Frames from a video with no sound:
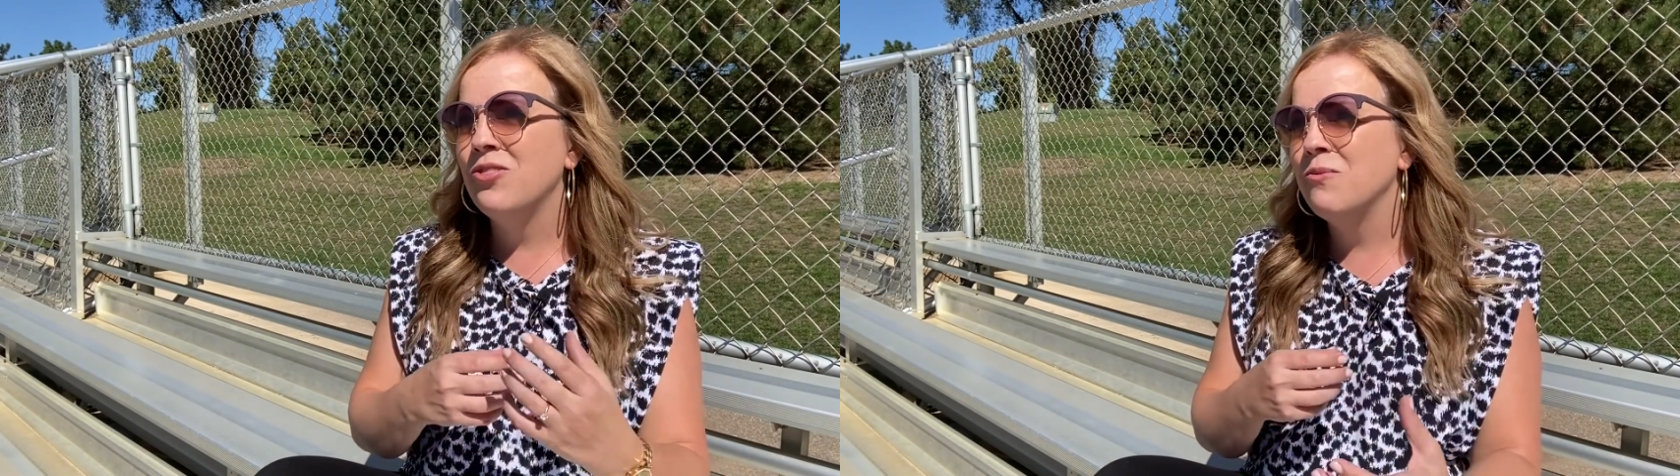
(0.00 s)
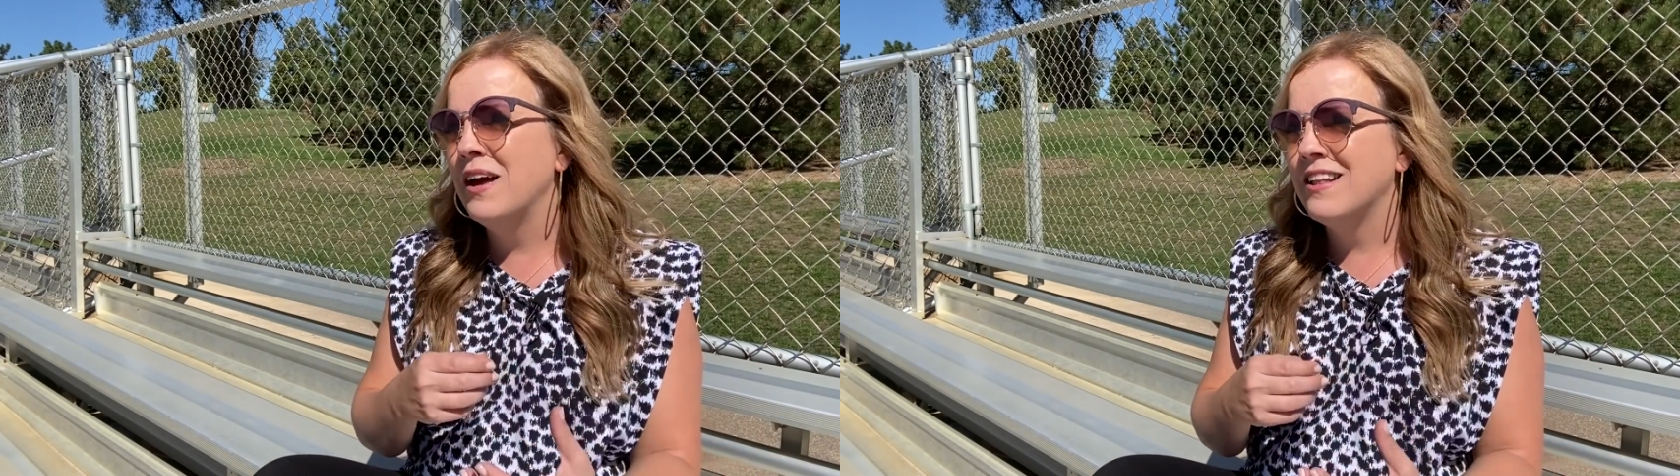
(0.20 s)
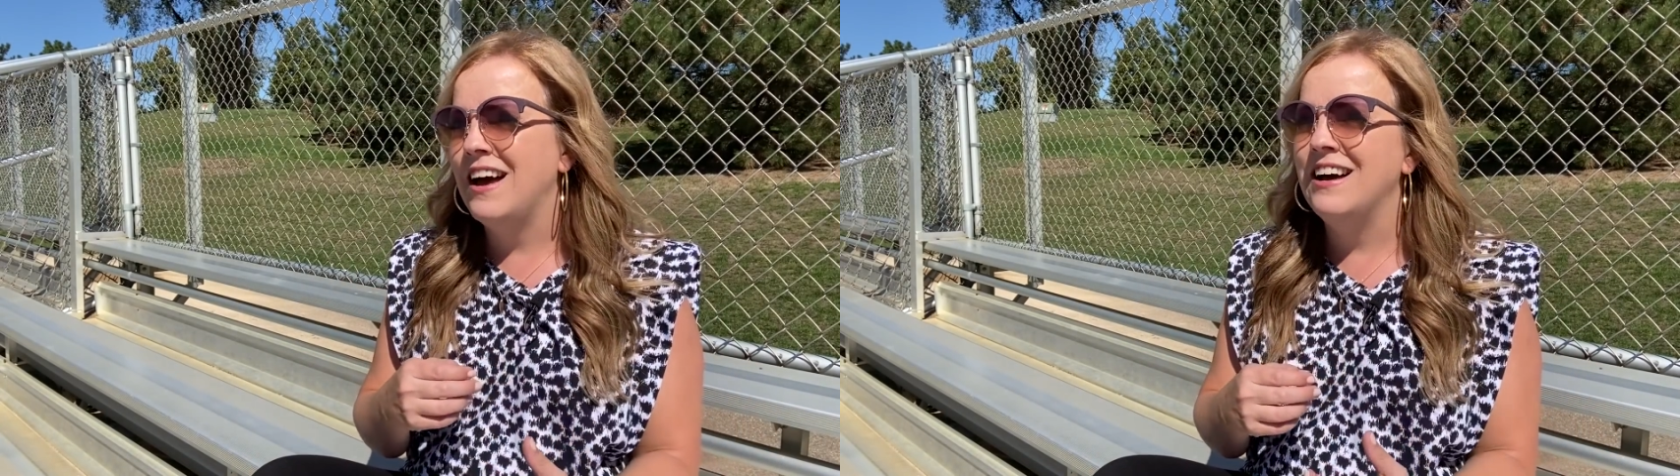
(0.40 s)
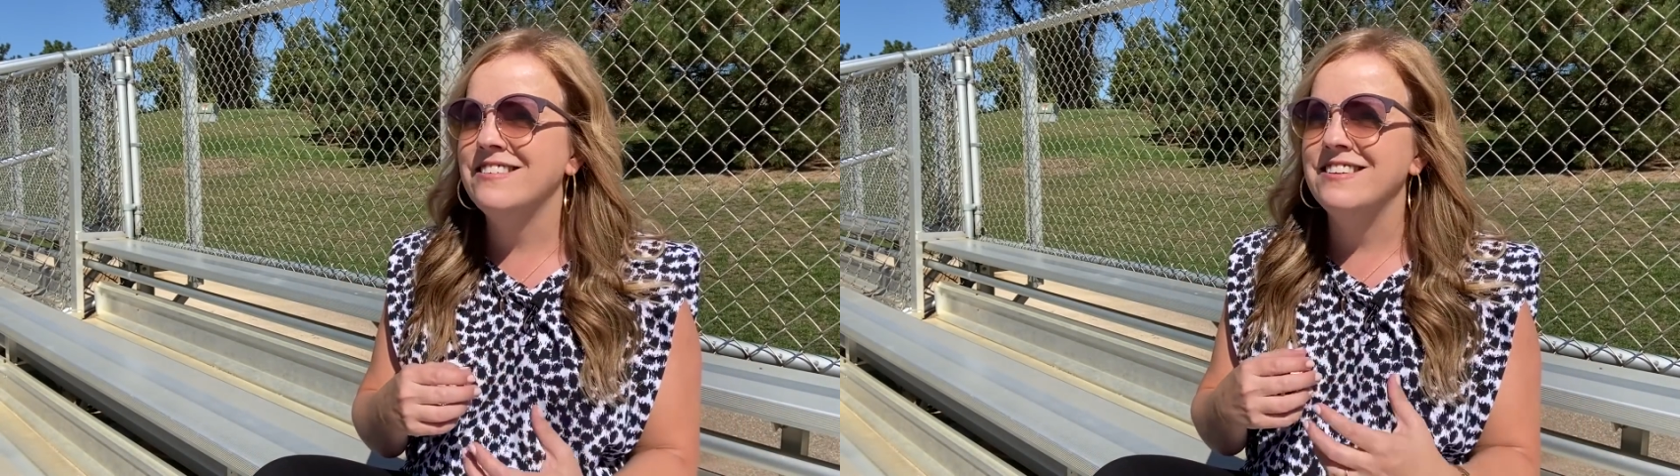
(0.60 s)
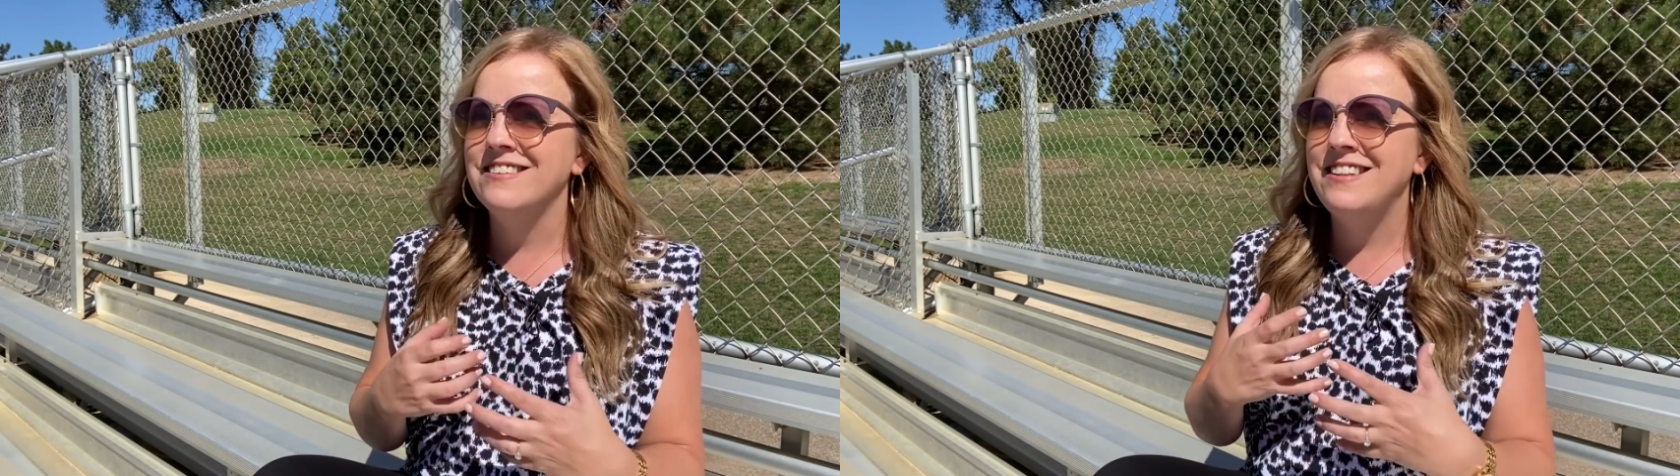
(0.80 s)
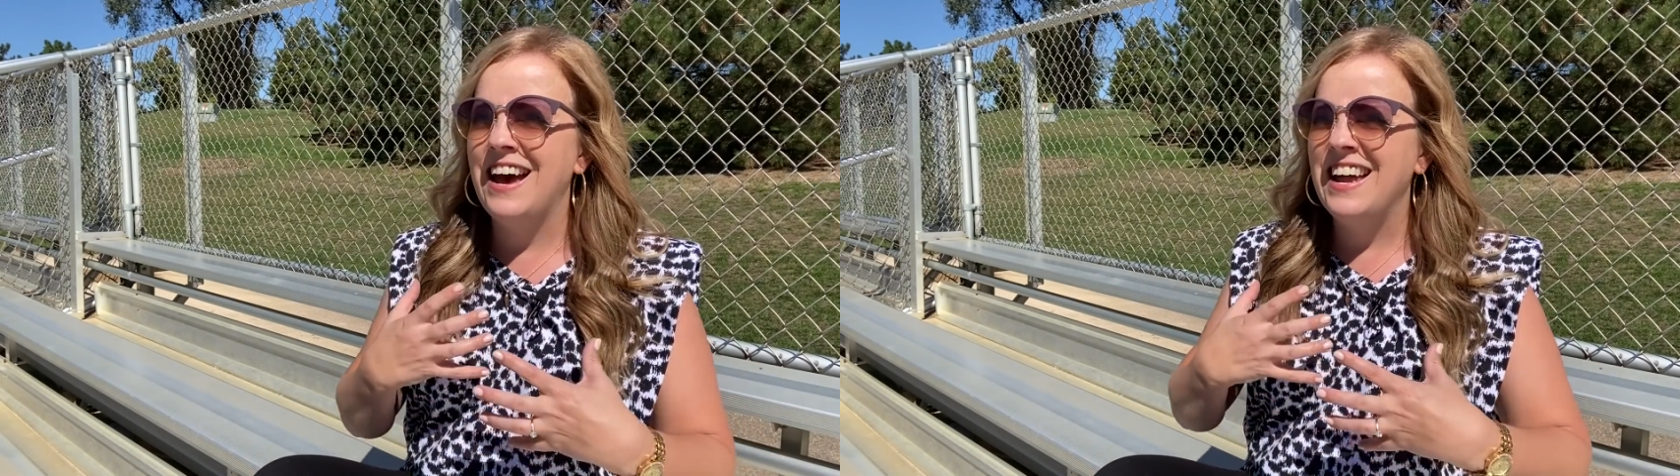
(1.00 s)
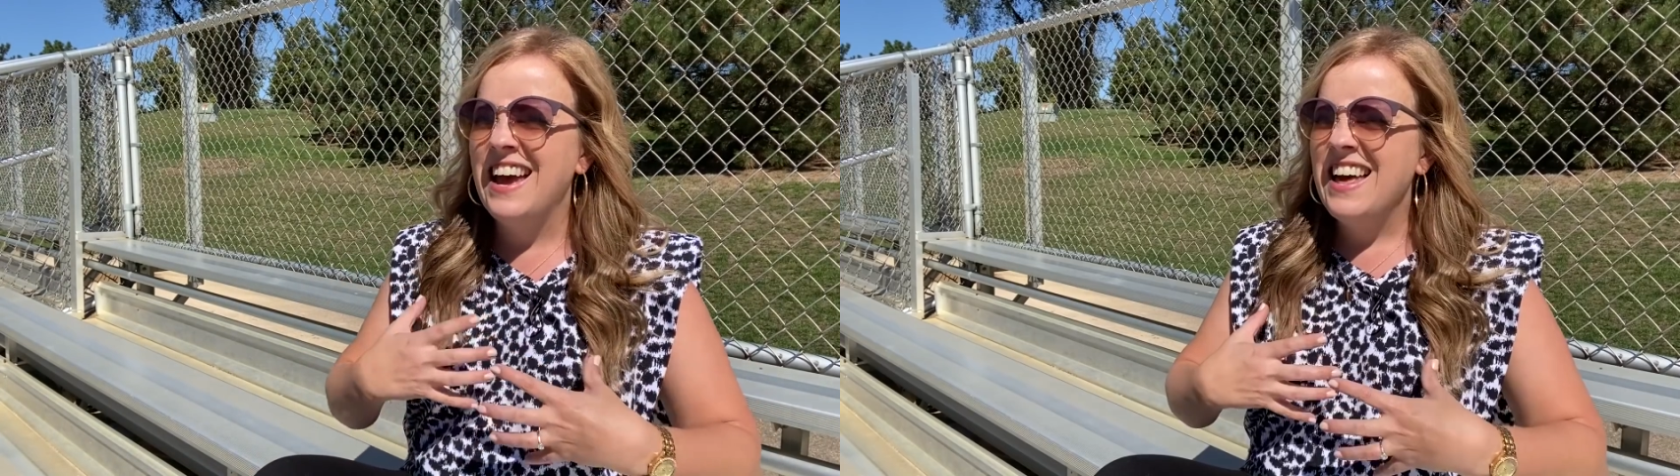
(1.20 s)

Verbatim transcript: through my classes, that,